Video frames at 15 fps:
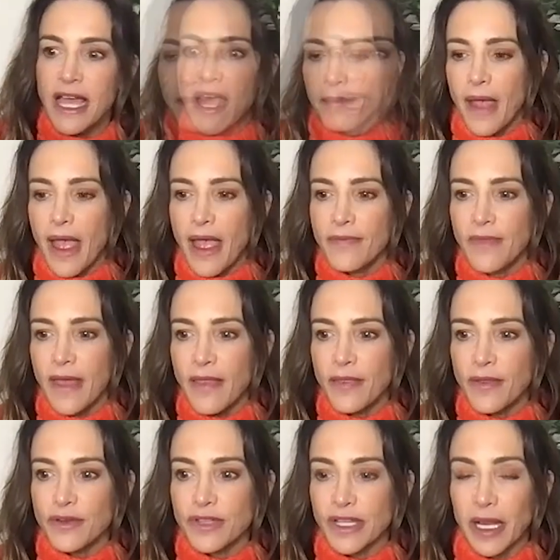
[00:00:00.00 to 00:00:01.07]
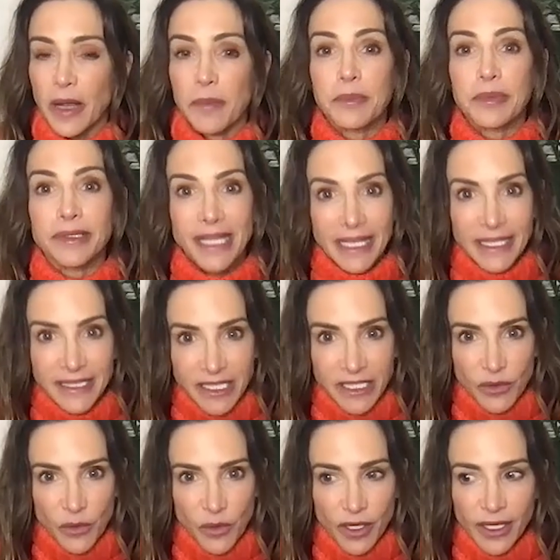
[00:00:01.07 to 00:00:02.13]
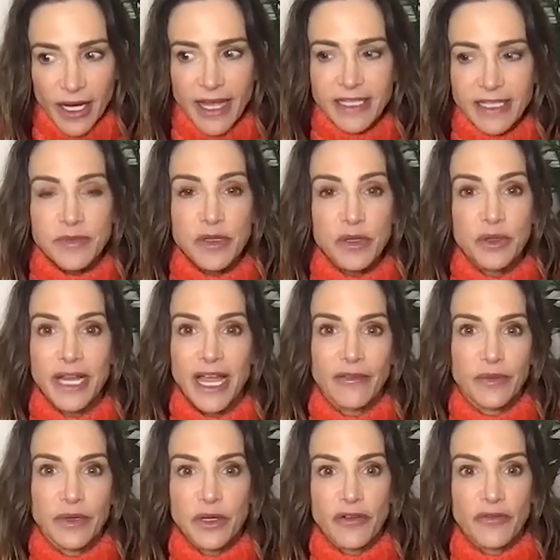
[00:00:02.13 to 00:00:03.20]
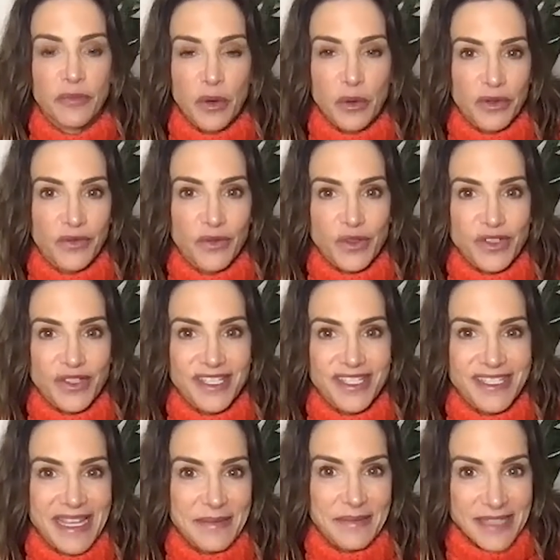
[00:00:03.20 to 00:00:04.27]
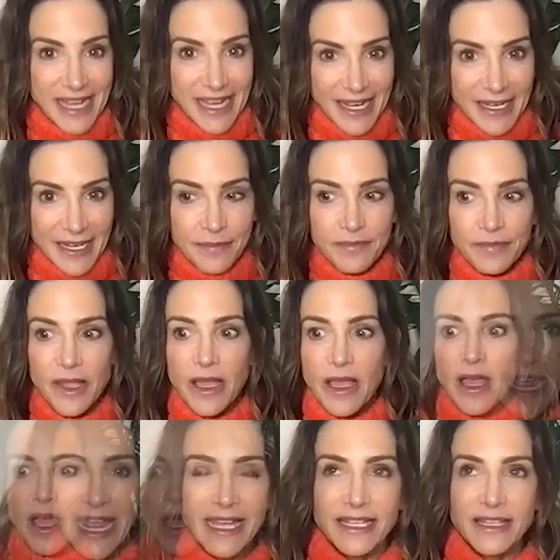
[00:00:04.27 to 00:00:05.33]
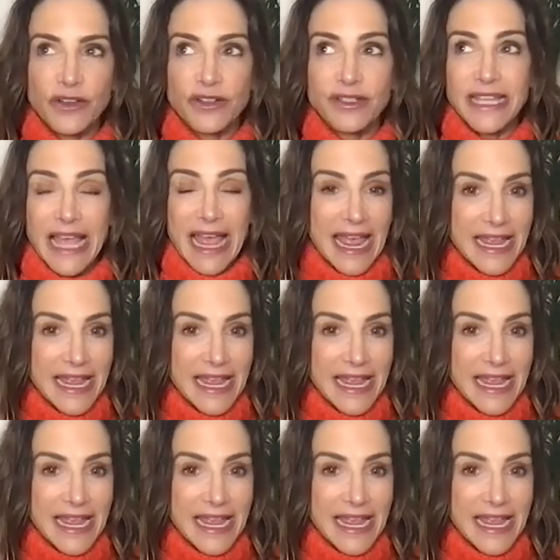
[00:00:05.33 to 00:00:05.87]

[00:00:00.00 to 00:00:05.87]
And then there's like a blended orgasm you can have when you have both of those at the same time. There's the A